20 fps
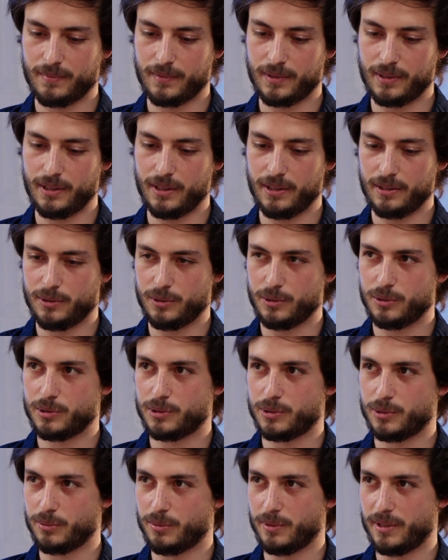get
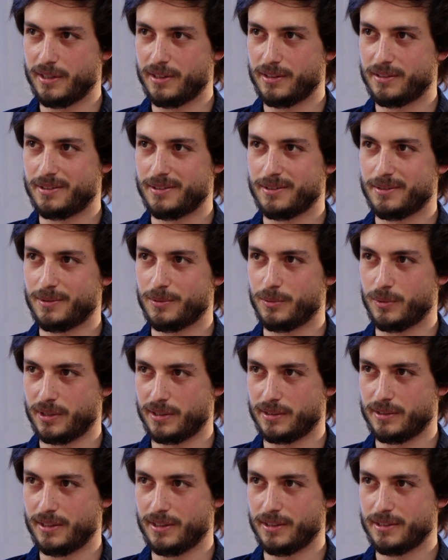used to late
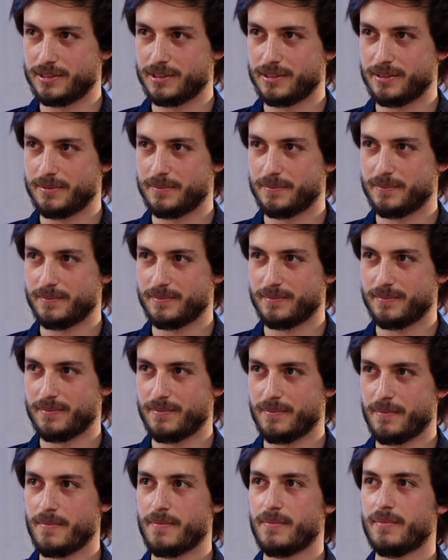work days,
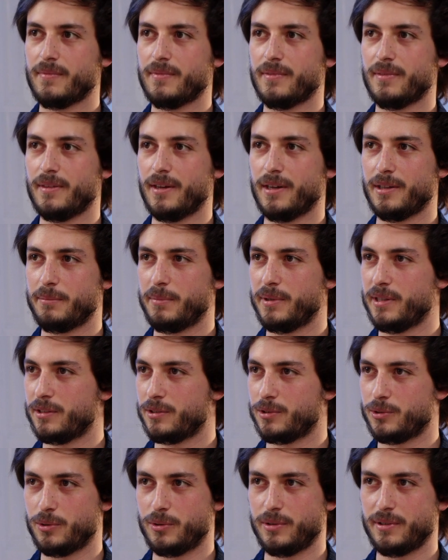not being
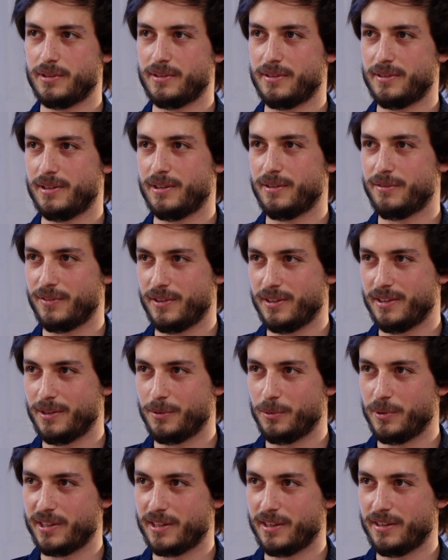sure of any
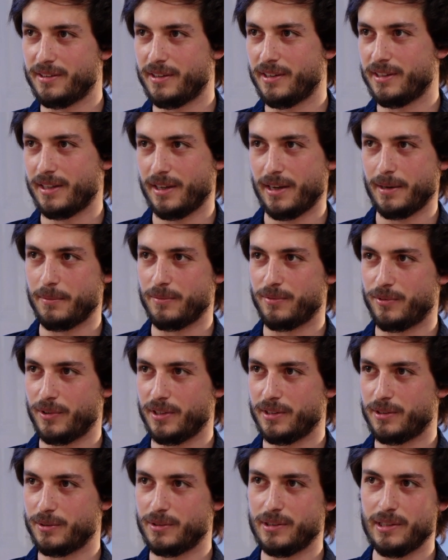weekend that I am
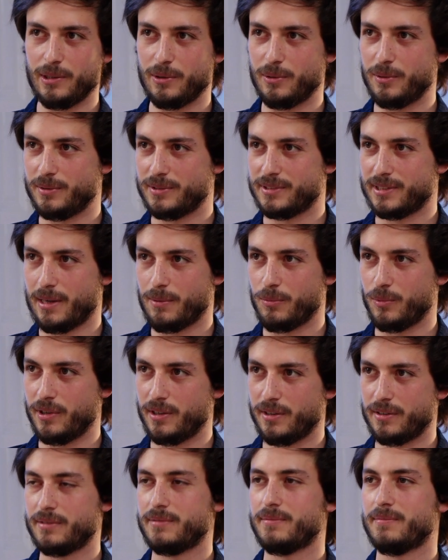free to go
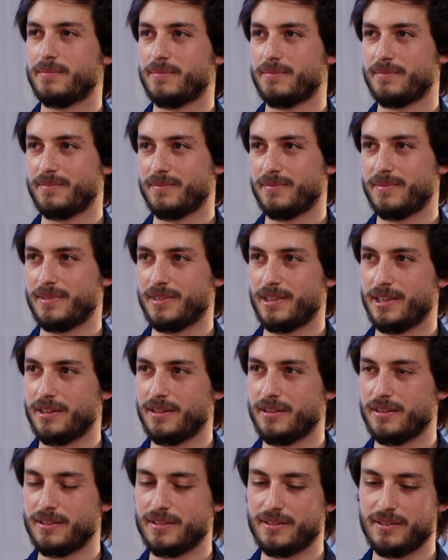somewhere
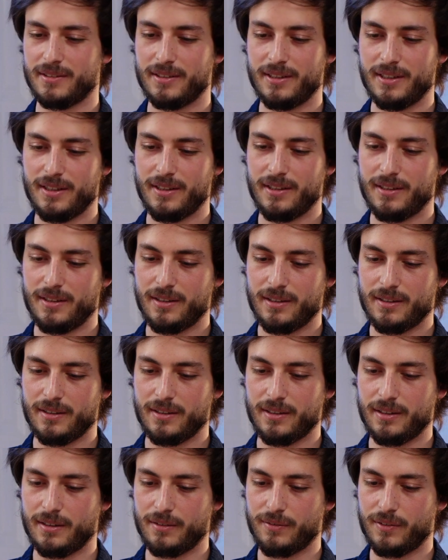in
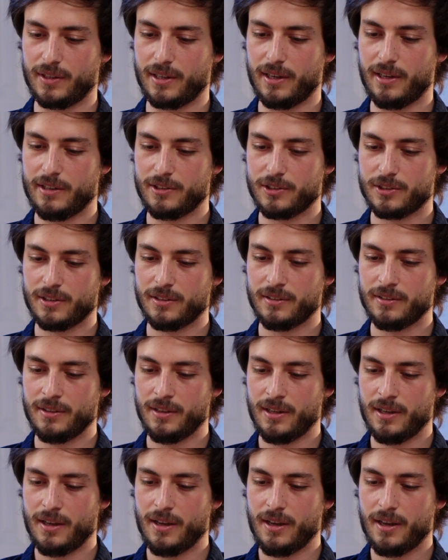a vacation.
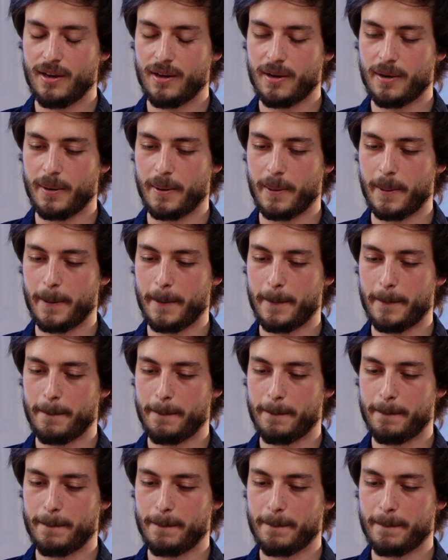
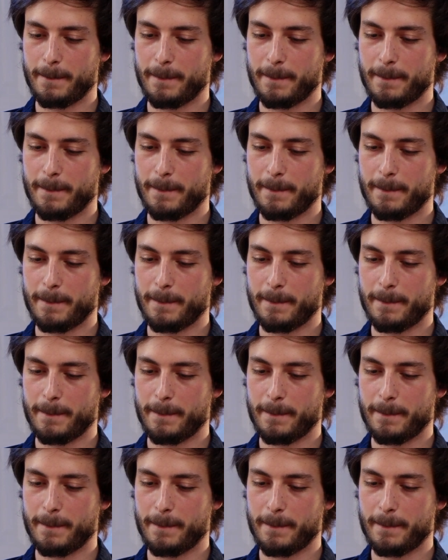Um,